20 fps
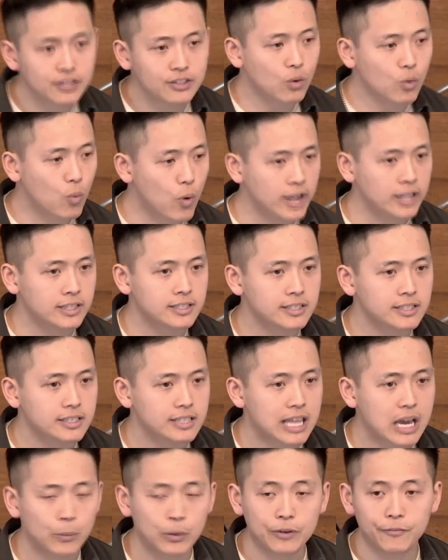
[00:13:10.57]
the ones
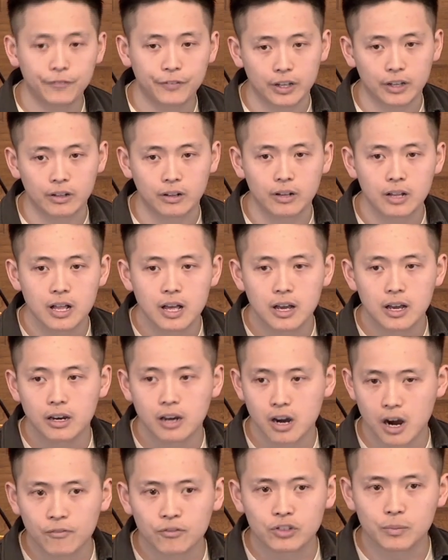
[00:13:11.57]
that we feel
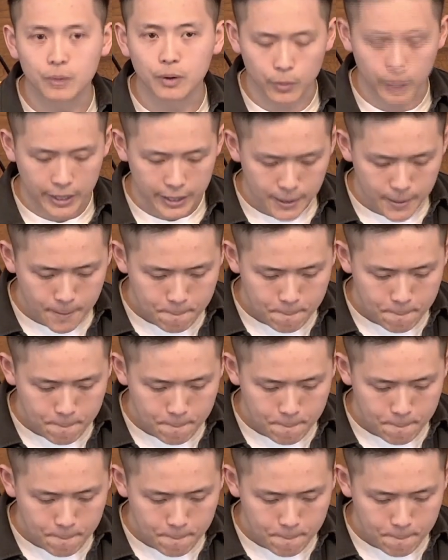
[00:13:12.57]
comfortable with.